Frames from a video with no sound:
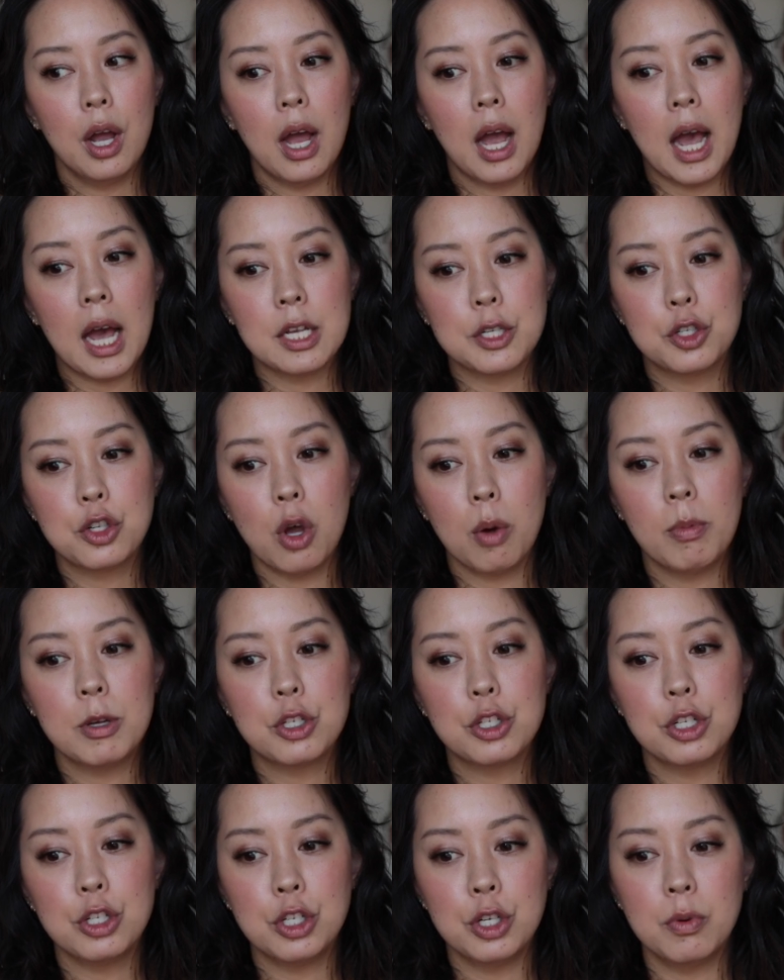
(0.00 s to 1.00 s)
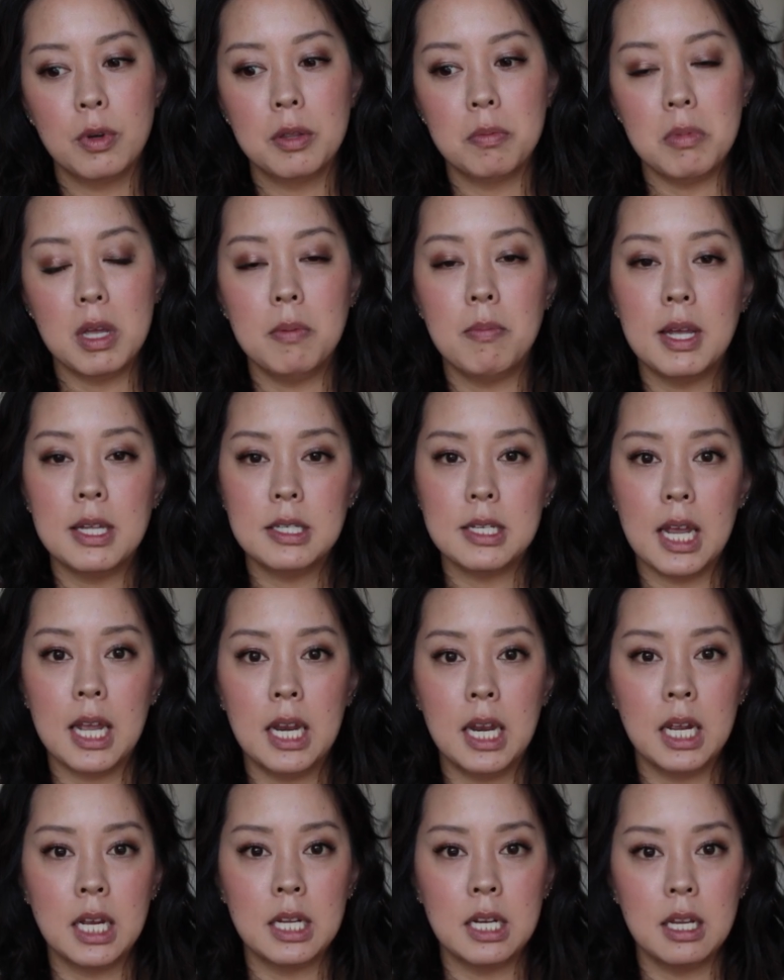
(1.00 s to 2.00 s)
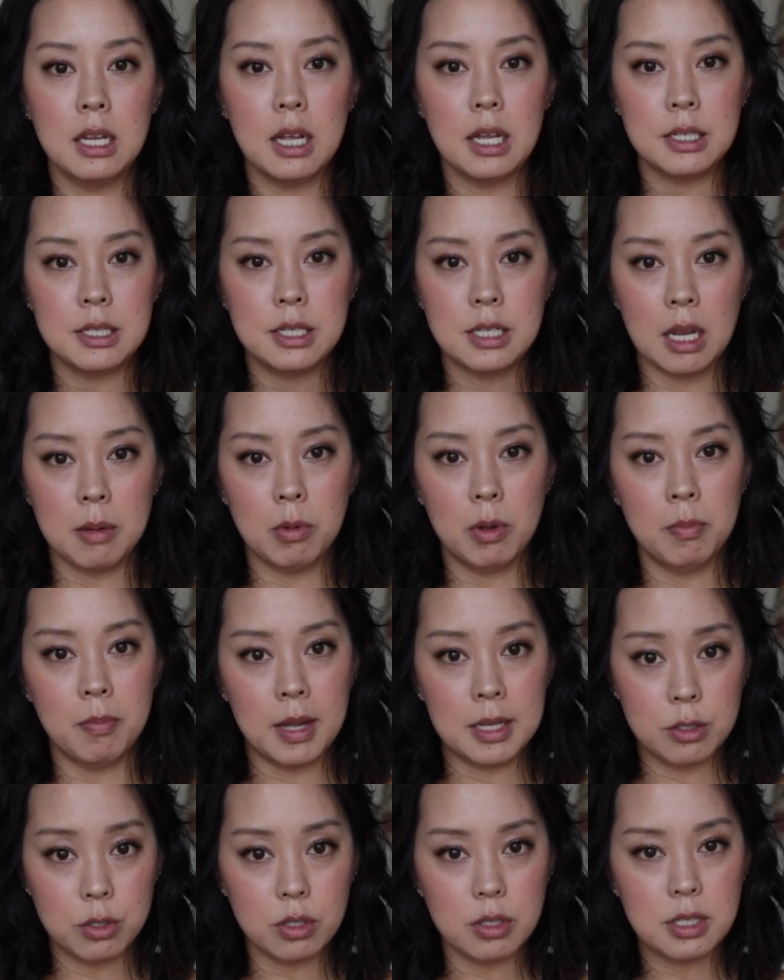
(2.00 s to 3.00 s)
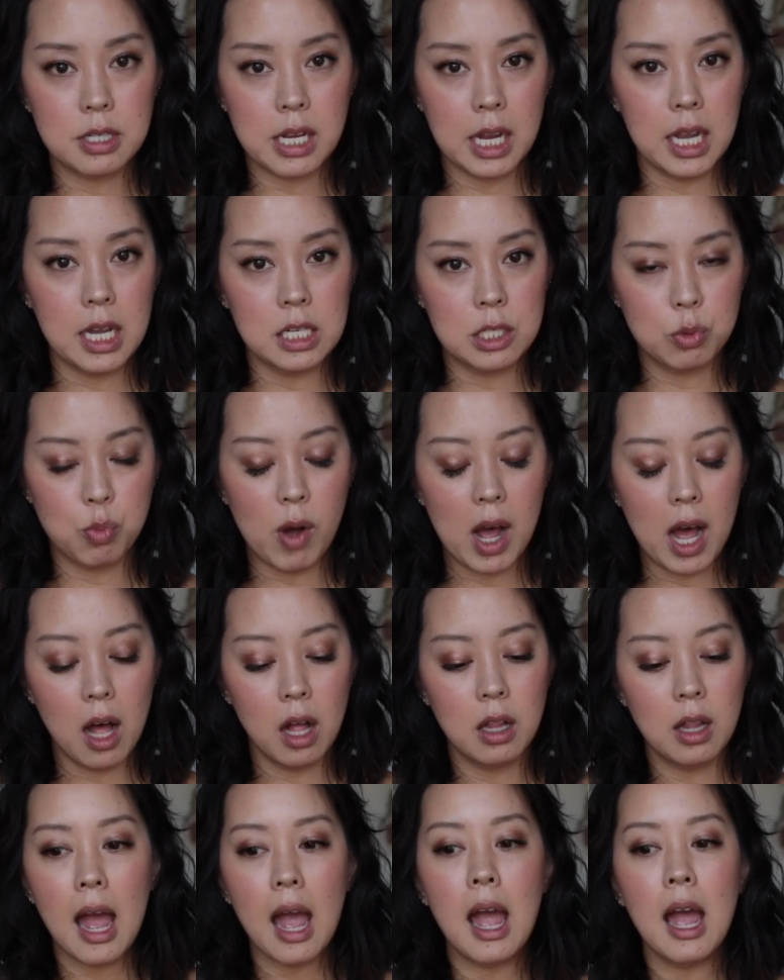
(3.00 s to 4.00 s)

has so much to do with me maintaining a stable mental state as well.